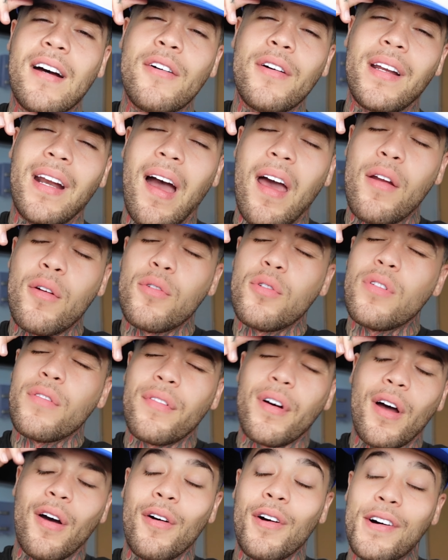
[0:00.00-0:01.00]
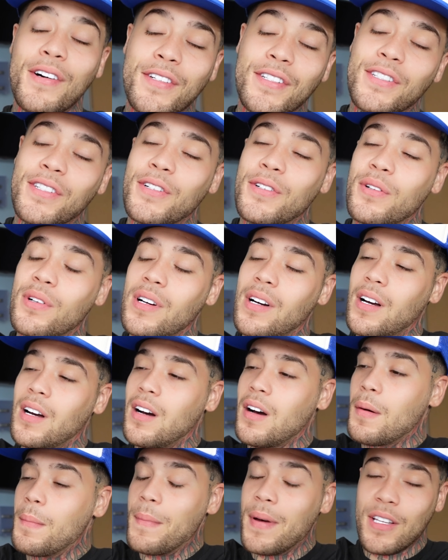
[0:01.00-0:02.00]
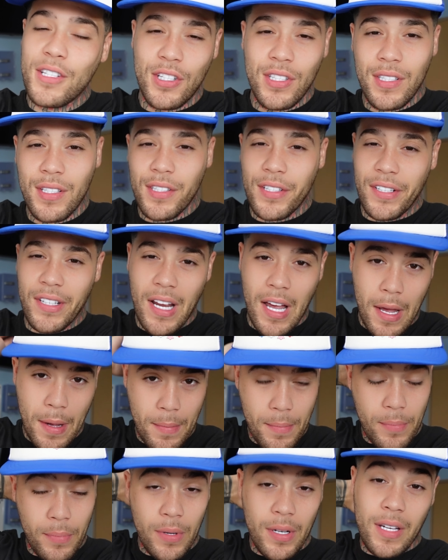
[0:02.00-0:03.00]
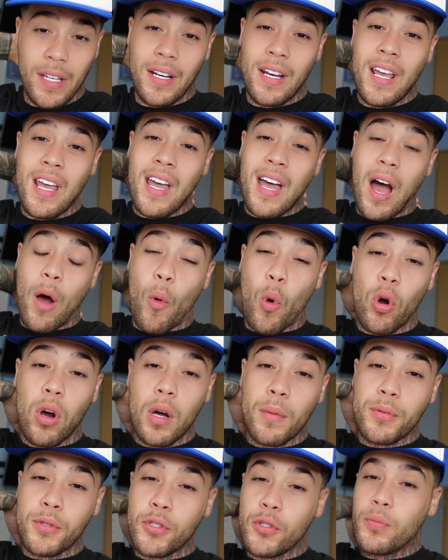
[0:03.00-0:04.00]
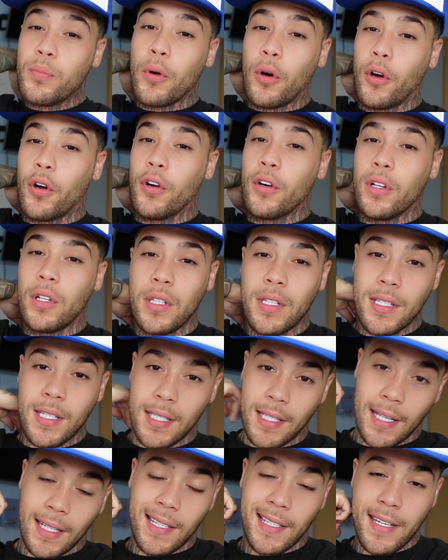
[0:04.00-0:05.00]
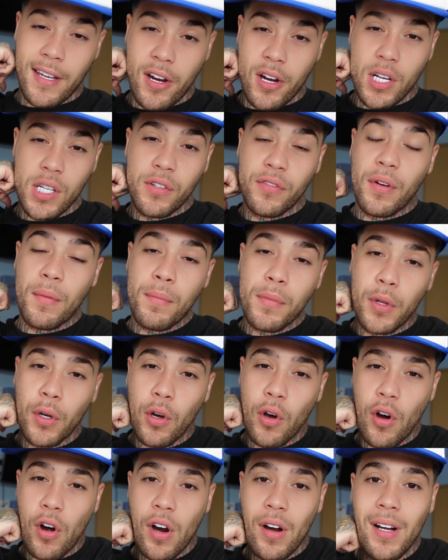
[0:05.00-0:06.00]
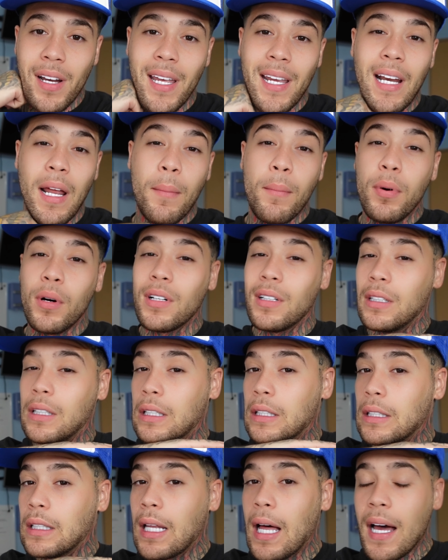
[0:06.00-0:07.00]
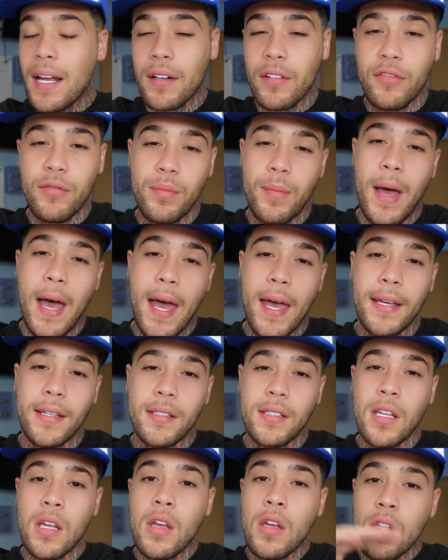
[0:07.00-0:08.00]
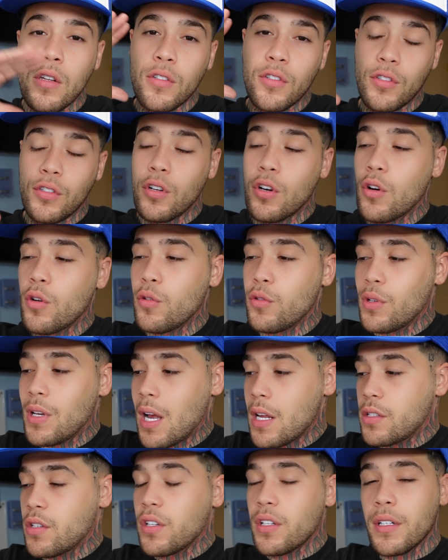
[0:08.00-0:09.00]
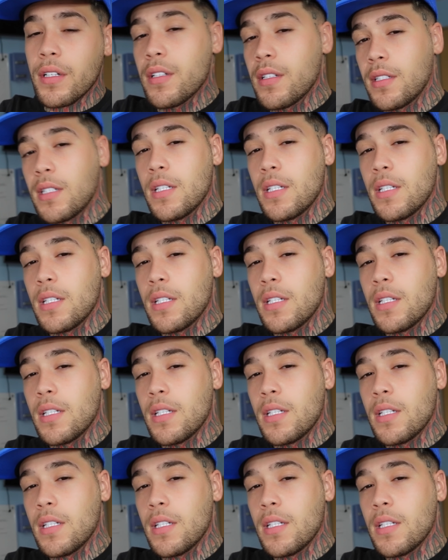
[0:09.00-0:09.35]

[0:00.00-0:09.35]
now, and I don't know if I also um, mentioned this or not, but I woke up super early to get the carriage from the car, and I put a lot of bags. So you guys aren't gonna